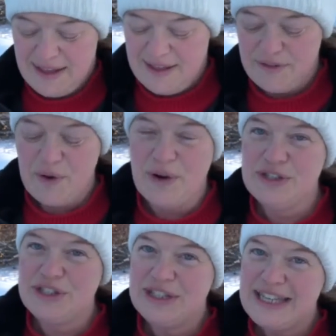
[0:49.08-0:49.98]
Of course,
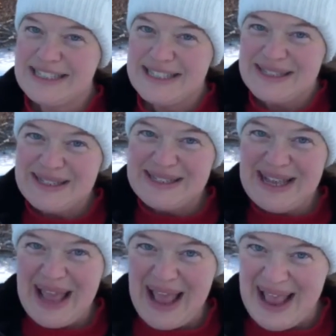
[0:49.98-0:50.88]
you'll need scissors
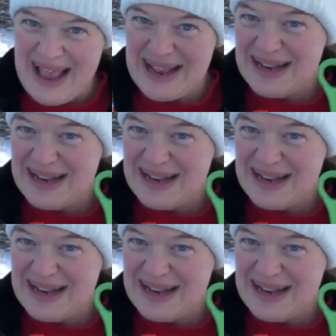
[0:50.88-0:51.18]
and